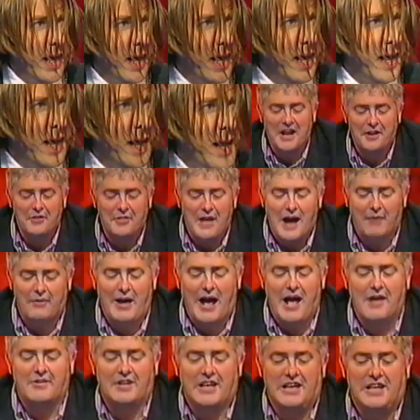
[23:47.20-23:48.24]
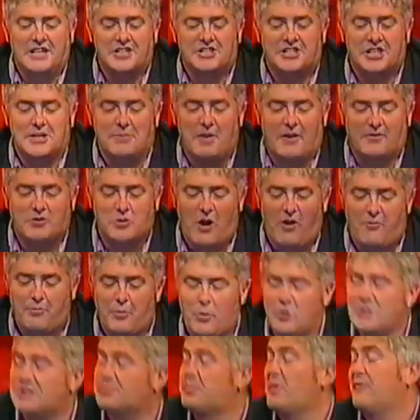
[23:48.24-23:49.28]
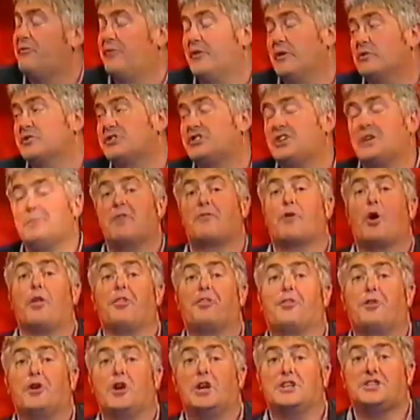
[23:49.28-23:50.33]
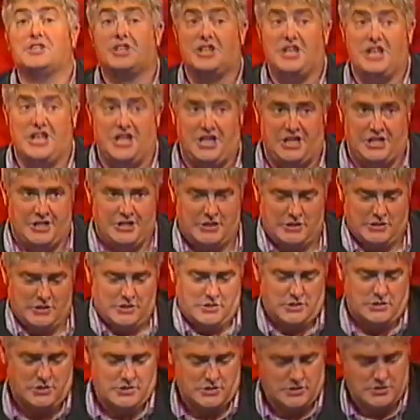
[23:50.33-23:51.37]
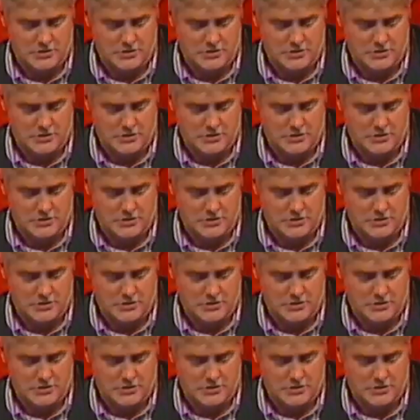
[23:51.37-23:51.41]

And at the end of that round, Ian's team have 12 points, but Phil's team have got 13. Oh, well